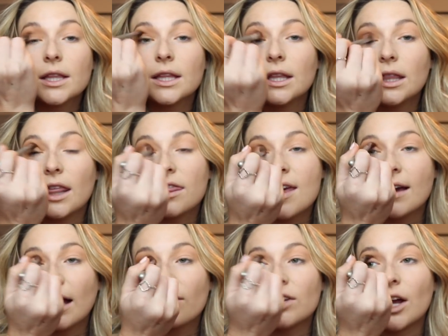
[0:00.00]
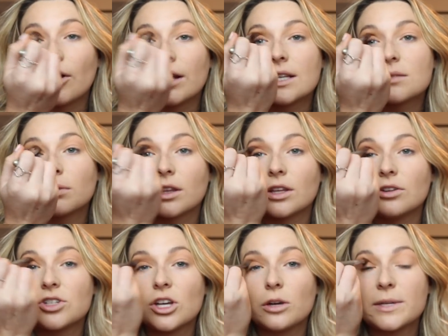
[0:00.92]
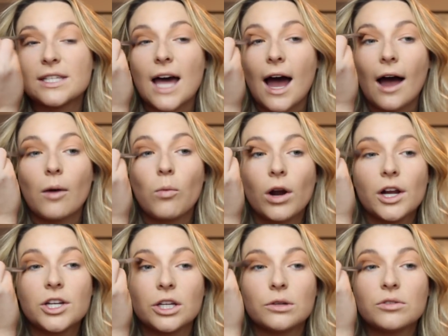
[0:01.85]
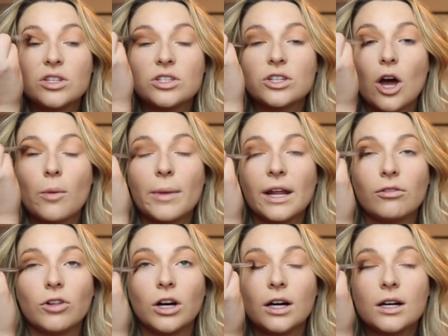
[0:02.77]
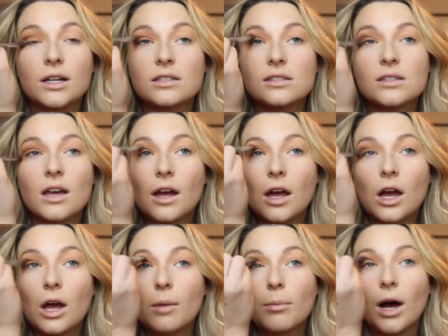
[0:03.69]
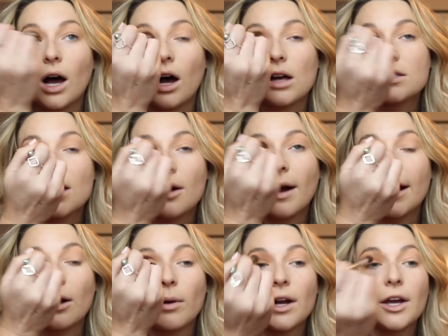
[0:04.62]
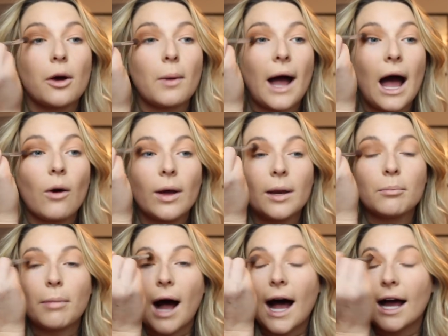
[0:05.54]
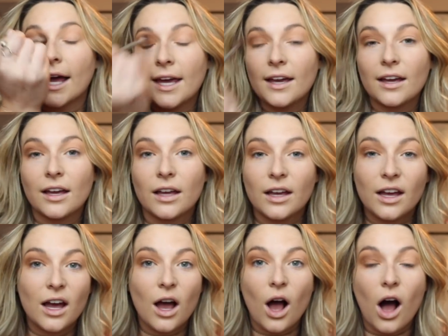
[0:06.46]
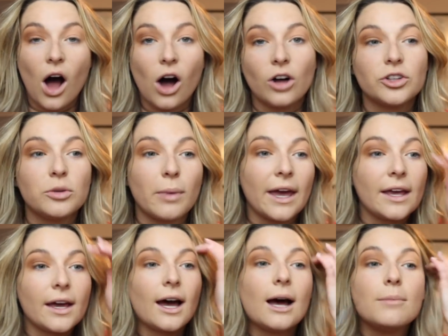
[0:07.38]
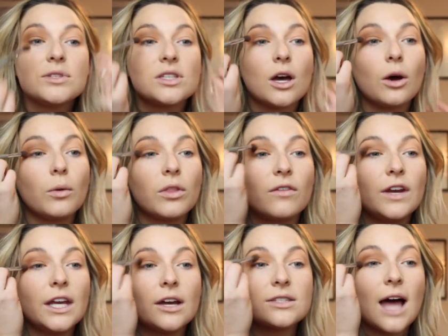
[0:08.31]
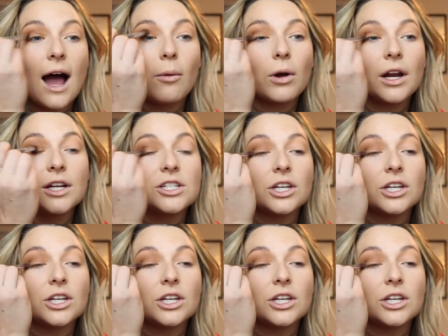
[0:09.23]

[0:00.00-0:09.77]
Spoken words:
The thing I've noticed with YouTube is that I want to do so many looks, but also I don't want to go out and buy all new makeup. So the videos that I want to